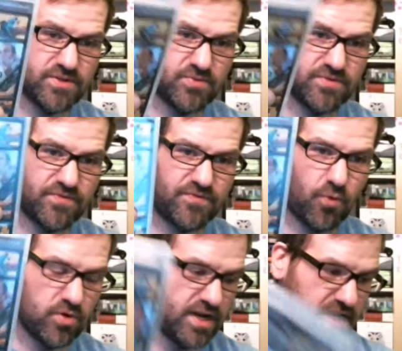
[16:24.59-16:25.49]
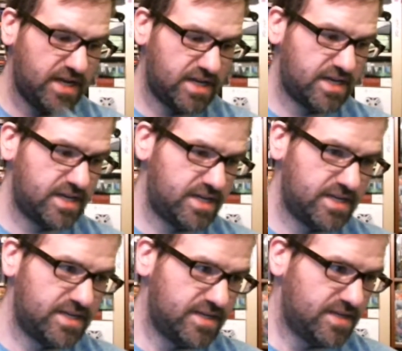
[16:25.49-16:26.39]
So it was
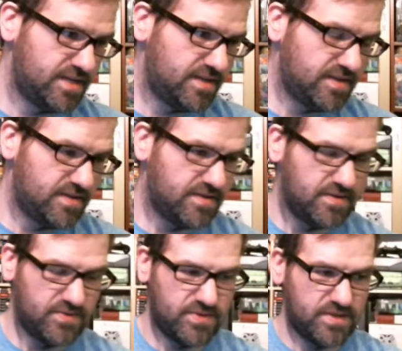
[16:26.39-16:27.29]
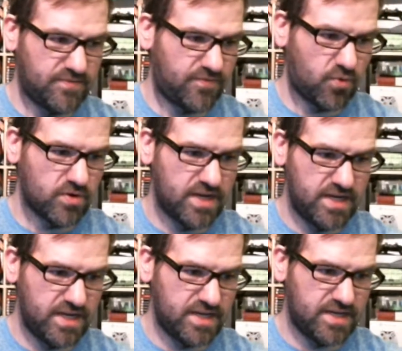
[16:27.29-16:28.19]
$4.99. Is it
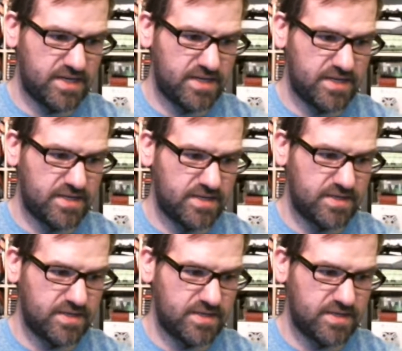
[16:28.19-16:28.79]
$4.99?